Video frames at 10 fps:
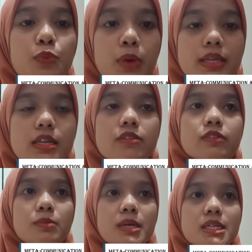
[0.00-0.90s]
when
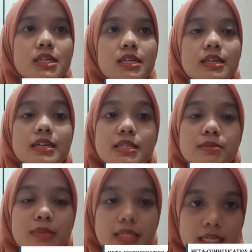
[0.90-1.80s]
information is
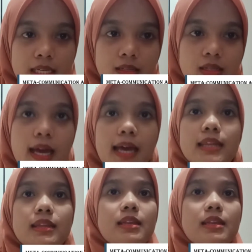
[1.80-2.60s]
missing. The